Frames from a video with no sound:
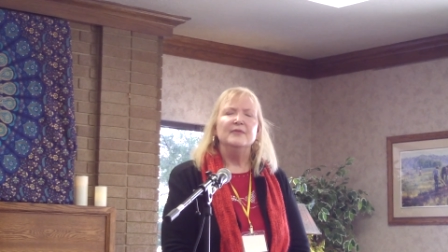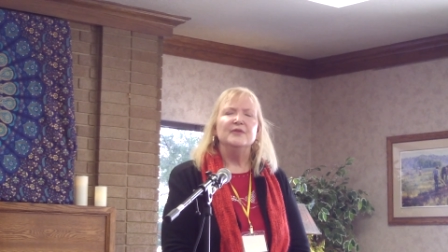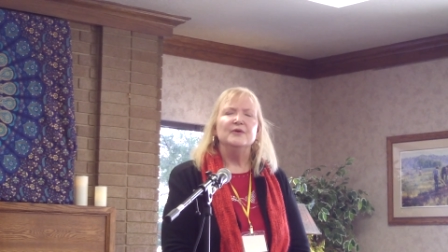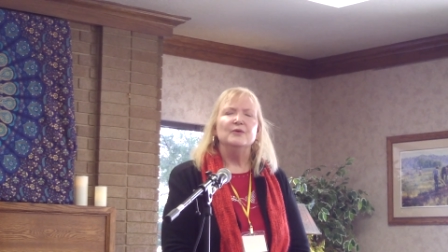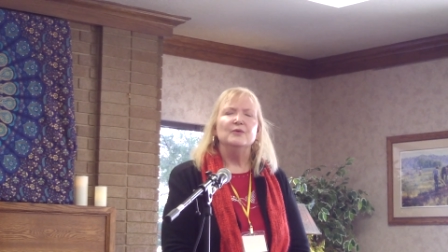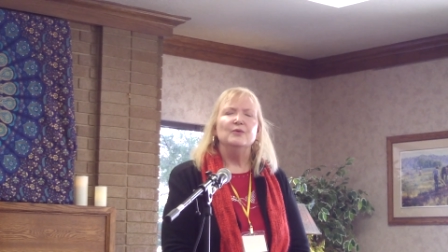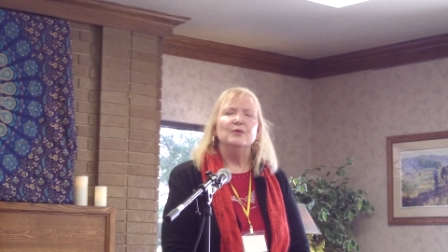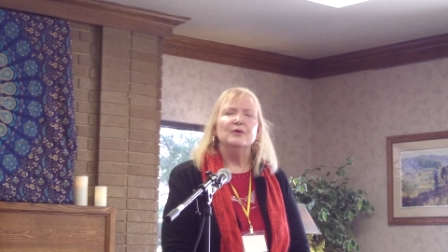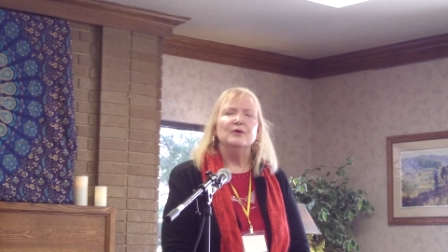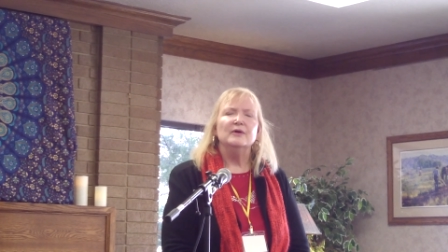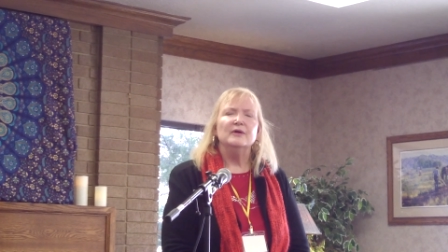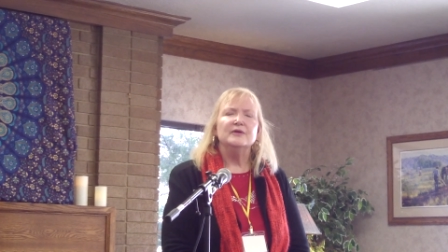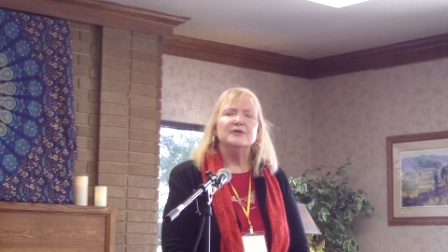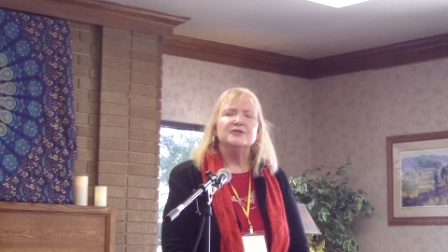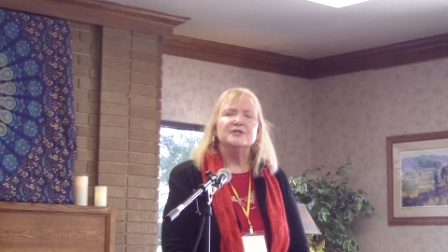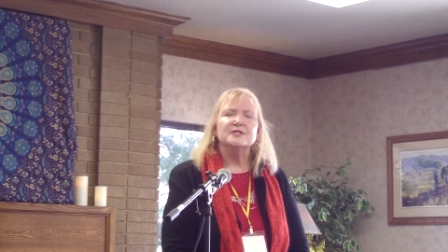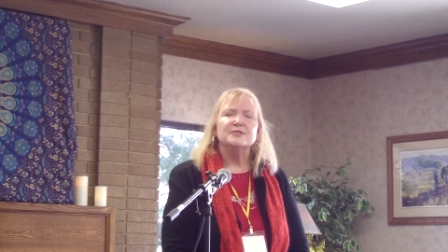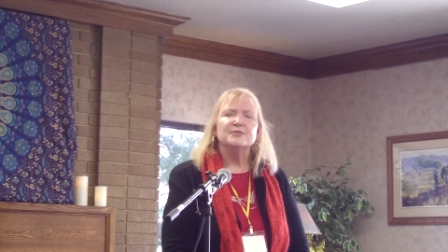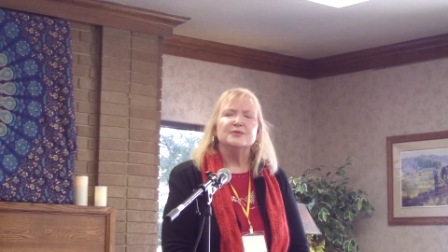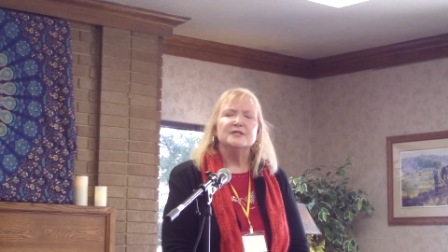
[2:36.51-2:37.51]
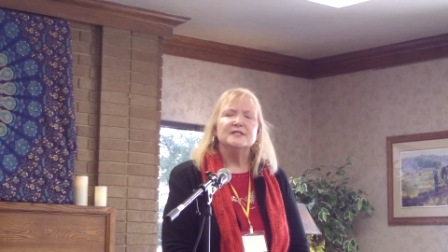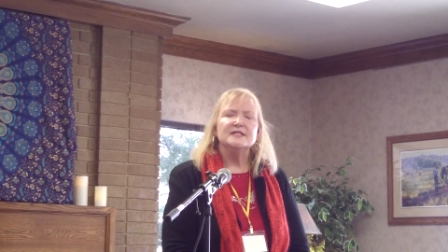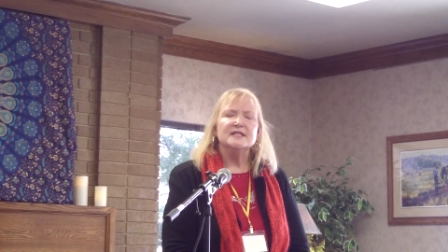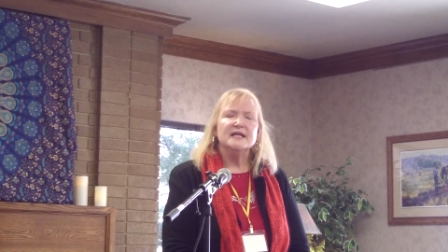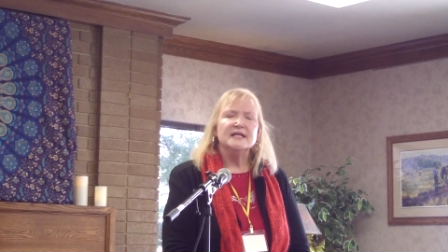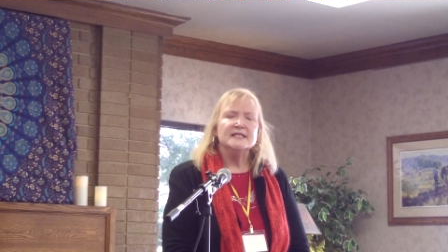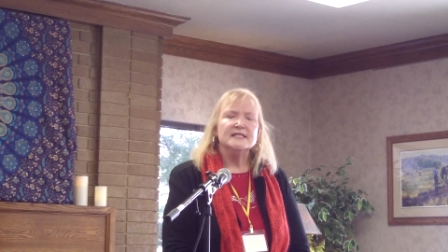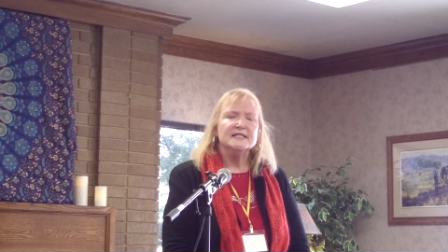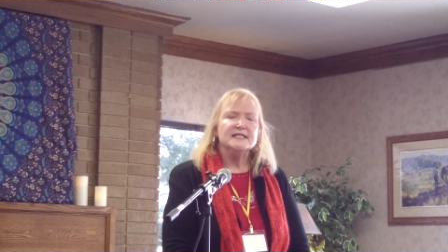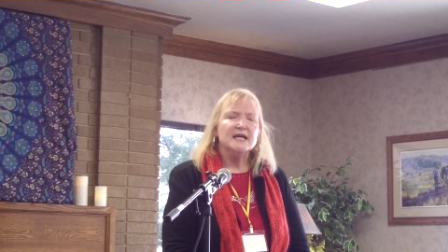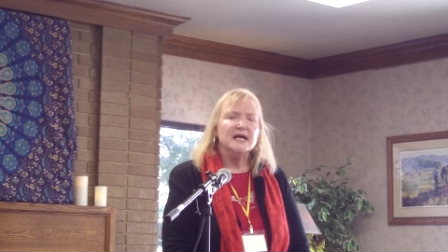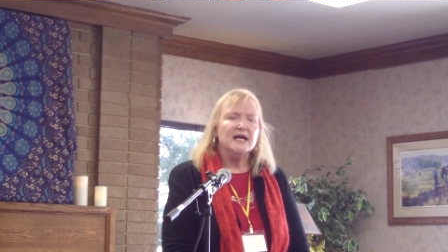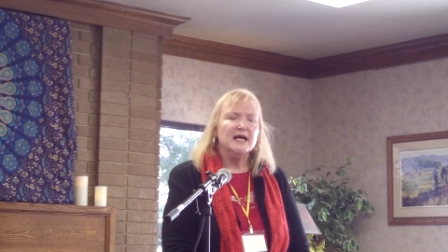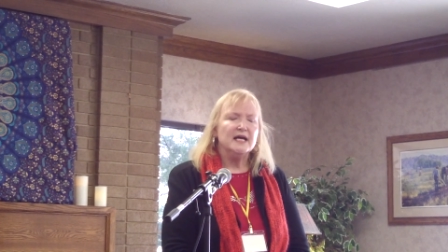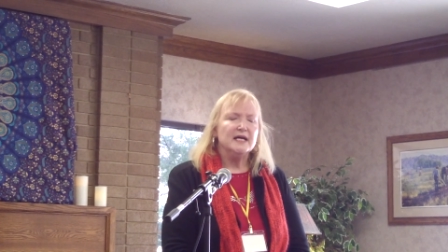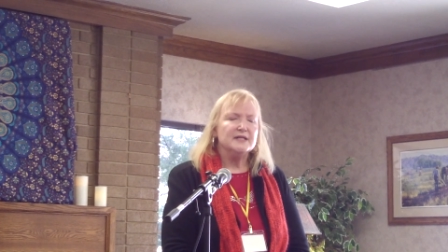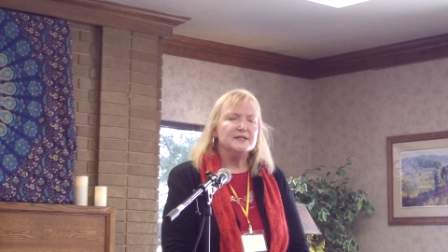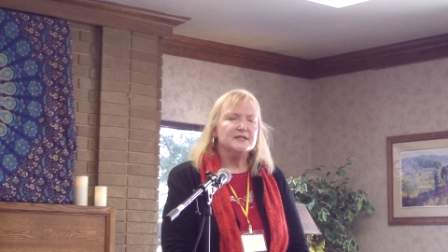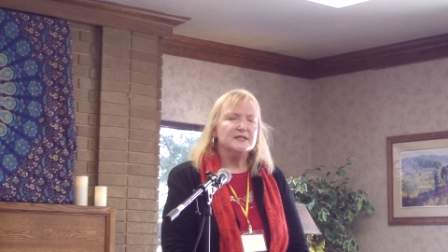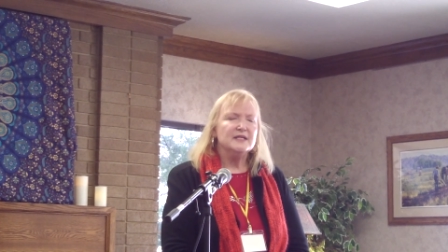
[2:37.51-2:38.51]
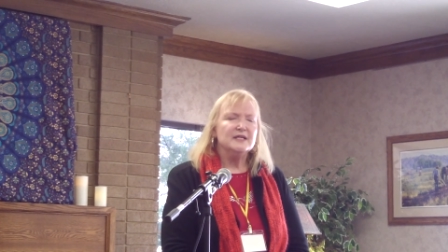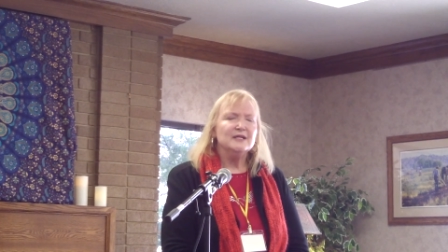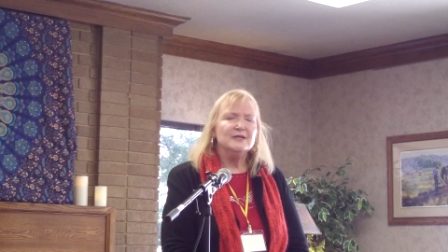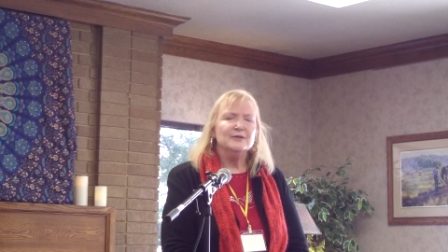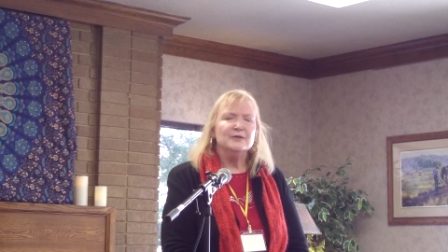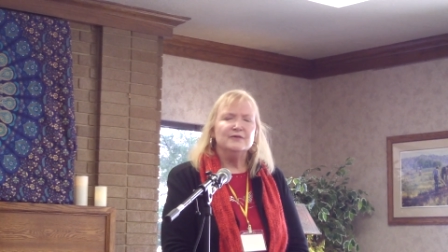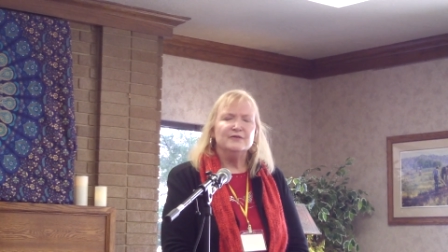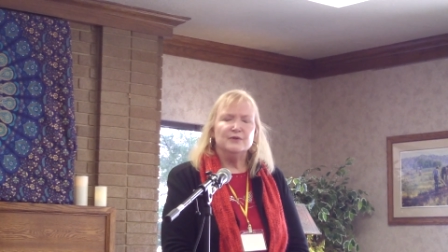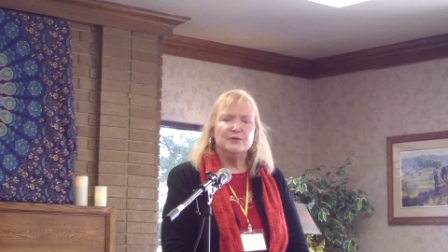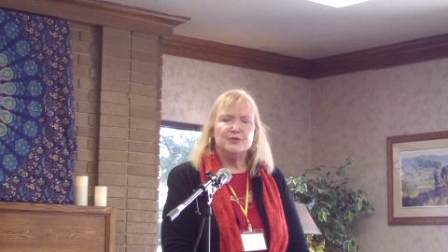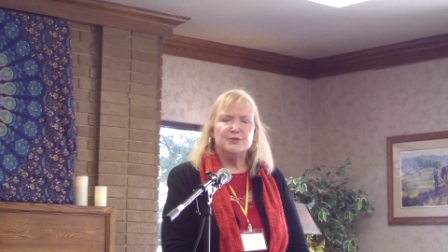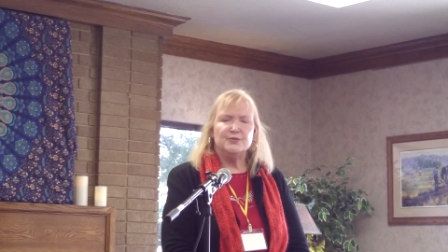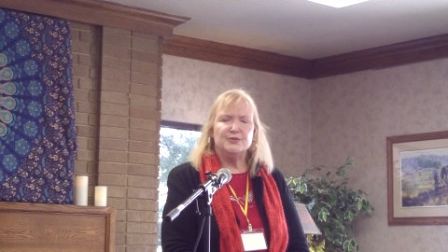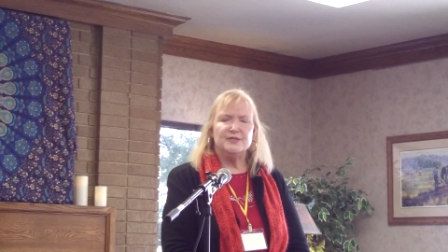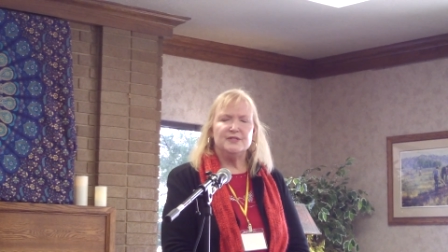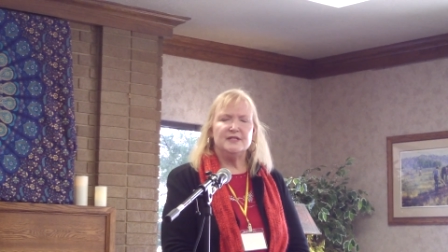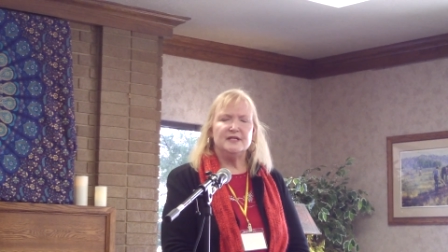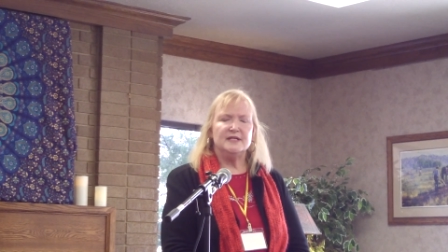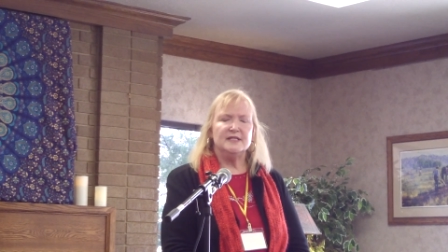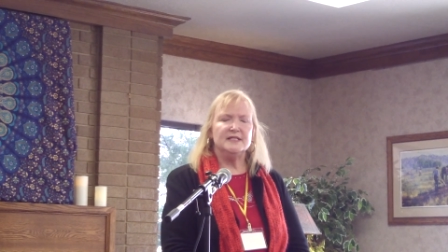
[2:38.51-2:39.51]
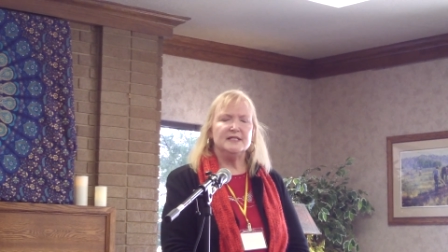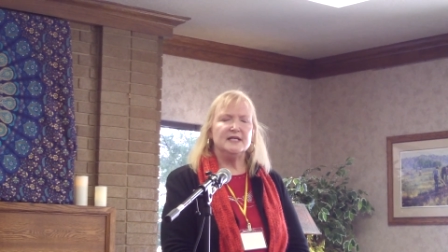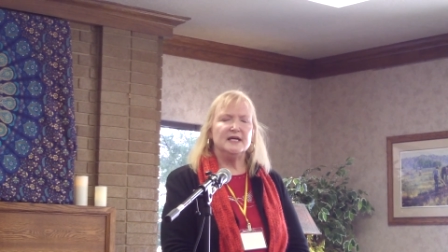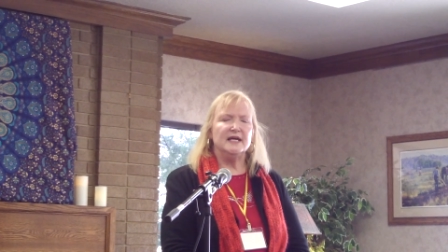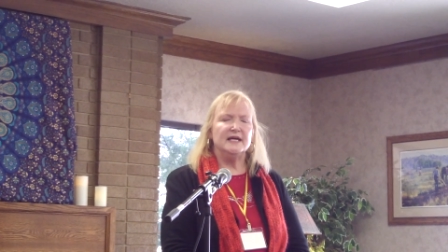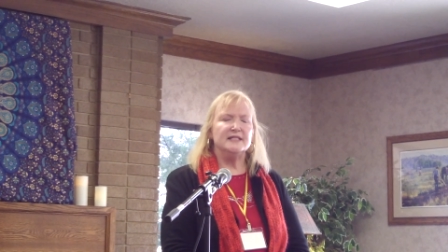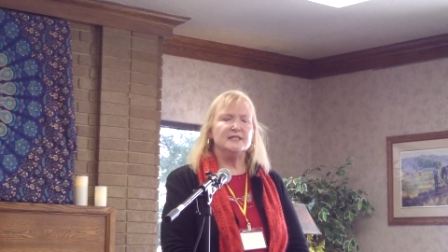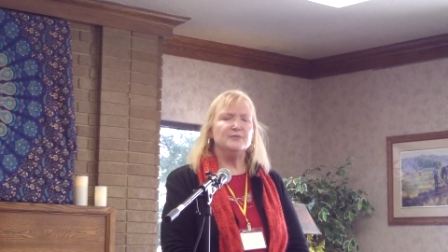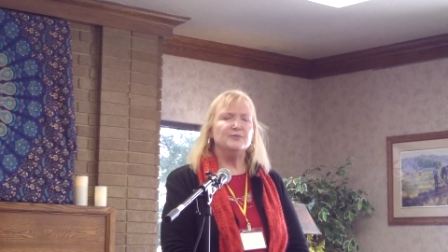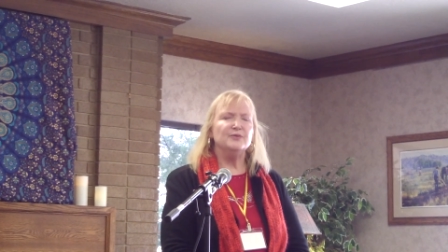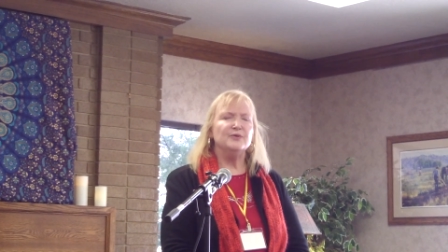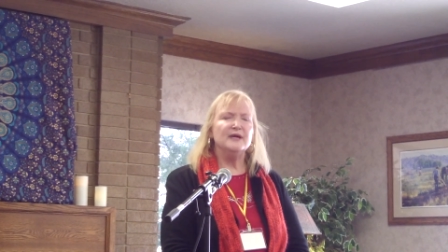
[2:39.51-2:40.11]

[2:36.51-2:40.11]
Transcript: the world just presents to us, the universe presents to us,